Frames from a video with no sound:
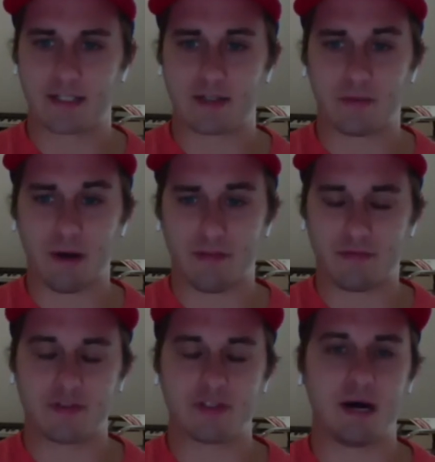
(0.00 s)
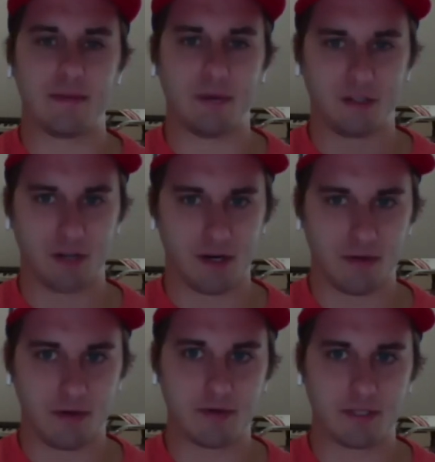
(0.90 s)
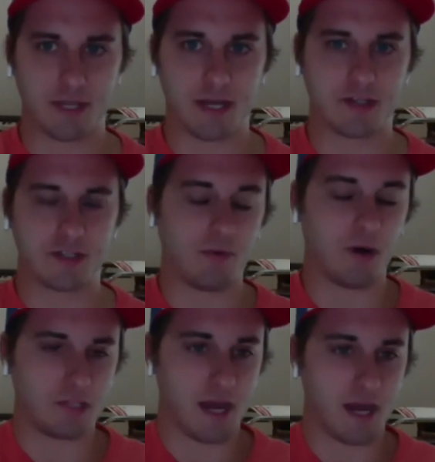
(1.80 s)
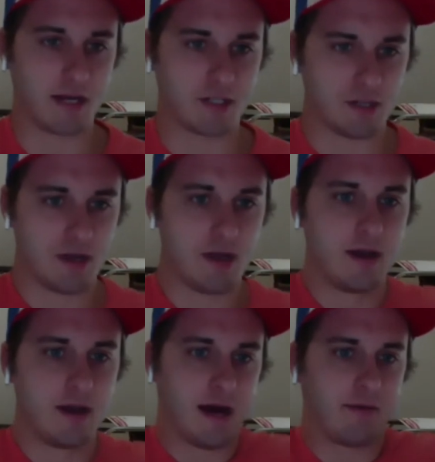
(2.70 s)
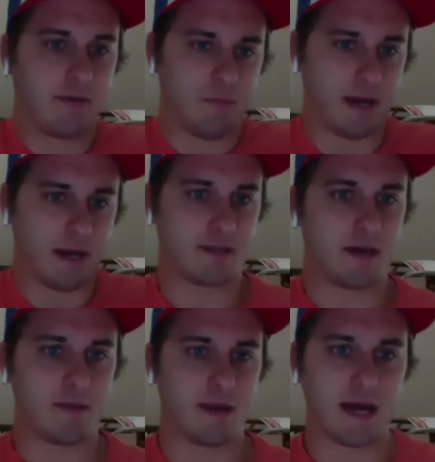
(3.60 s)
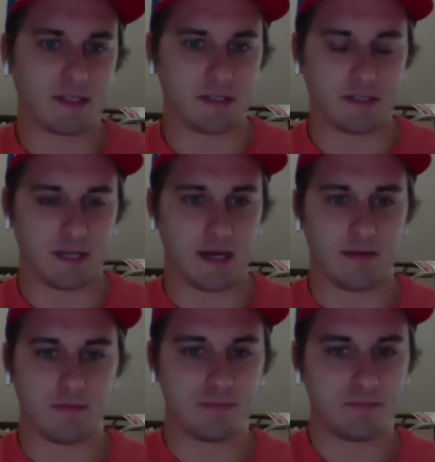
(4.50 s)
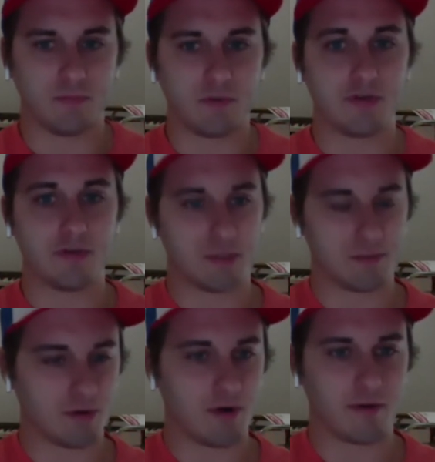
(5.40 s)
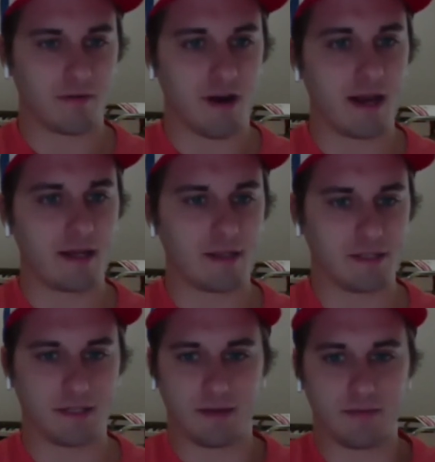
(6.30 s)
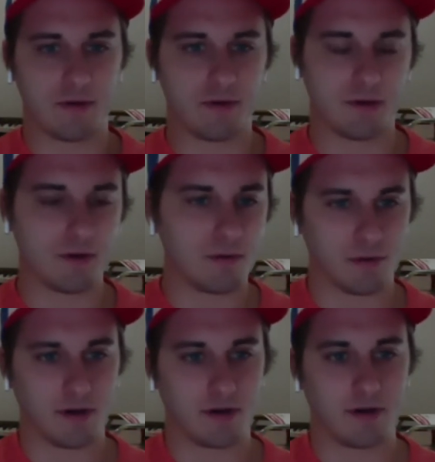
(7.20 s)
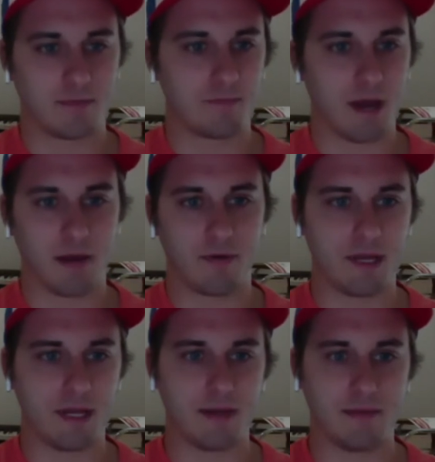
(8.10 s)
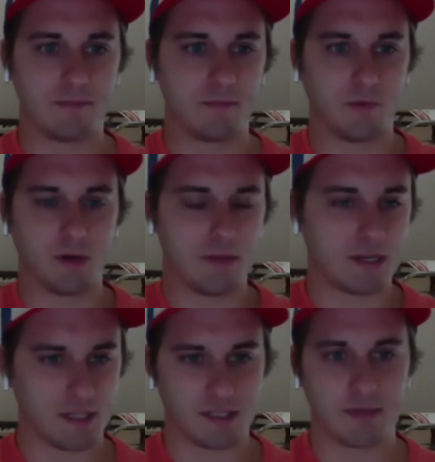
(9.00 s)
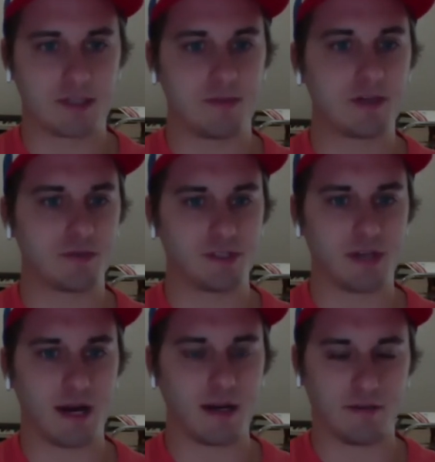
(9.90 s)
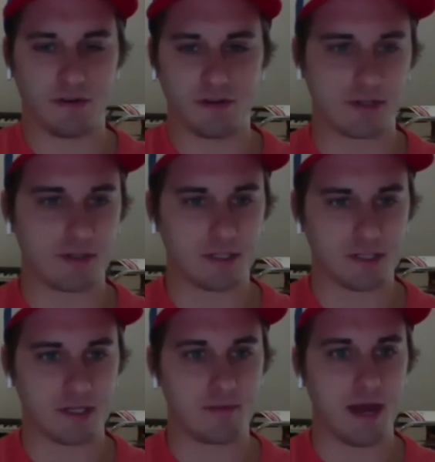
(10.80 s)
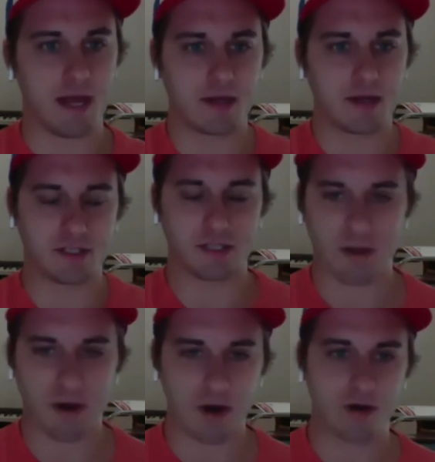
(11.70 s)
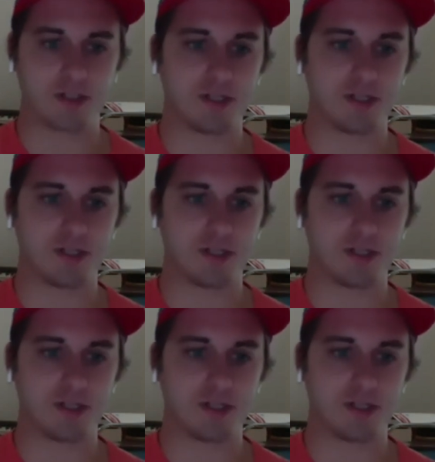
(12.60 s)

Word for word: I guess a rough. So I, I tried to do what you were saying. She wants cash. I went back to them and asked and said, would you do some sort of owner financing? What are you going to do with all your equity? When it makes sense to make some interest on it if you're just going to let it sit in the bank? She said no.